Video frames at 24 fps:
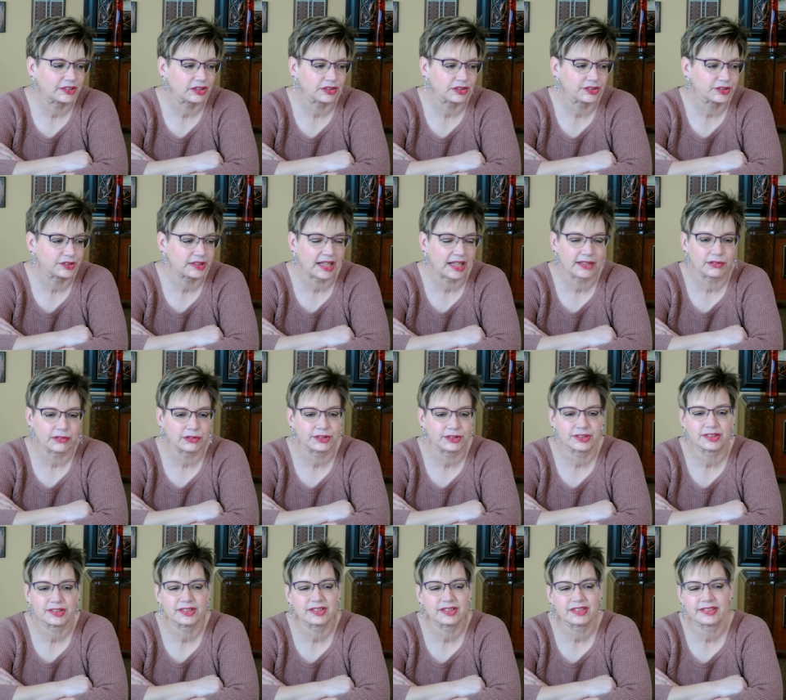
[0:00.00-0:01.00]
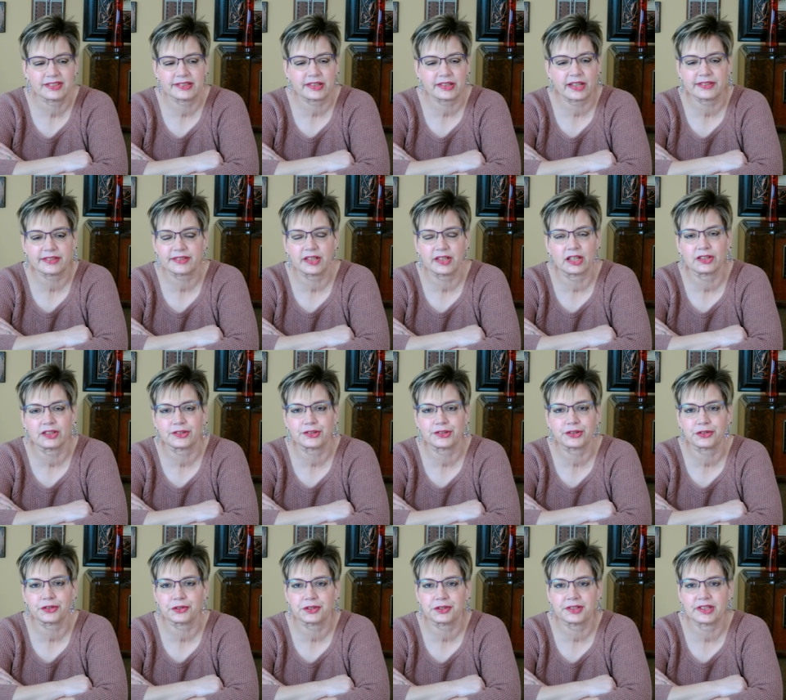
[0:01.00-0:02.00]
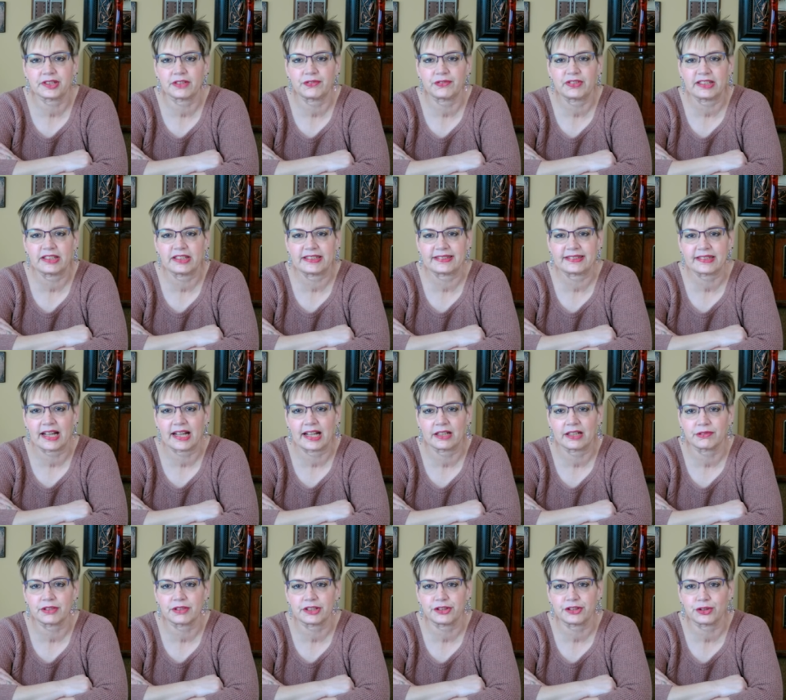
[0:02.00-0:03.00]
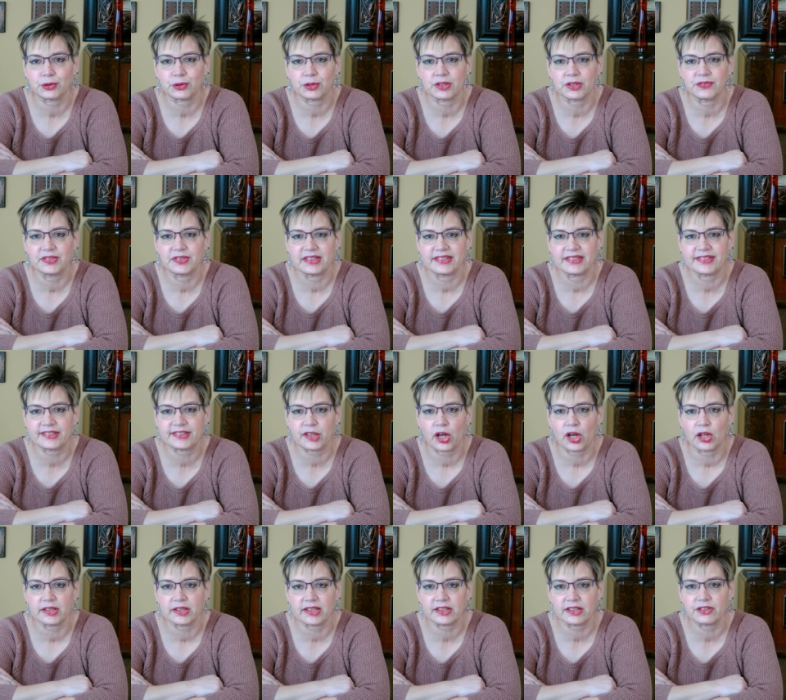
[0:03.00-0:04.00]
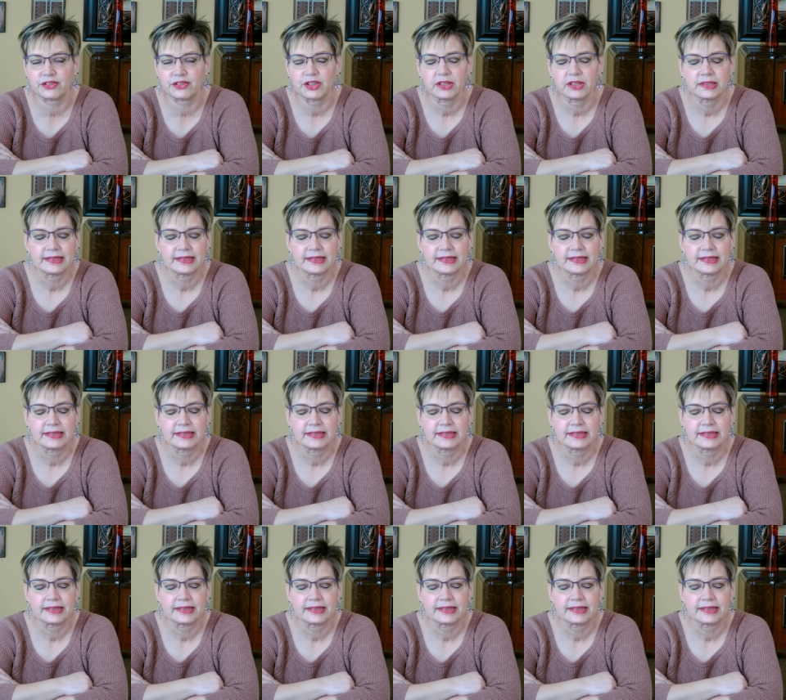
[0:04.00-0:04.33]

year, Scott, Scott's not certain if he's Irish or if he's Scottish.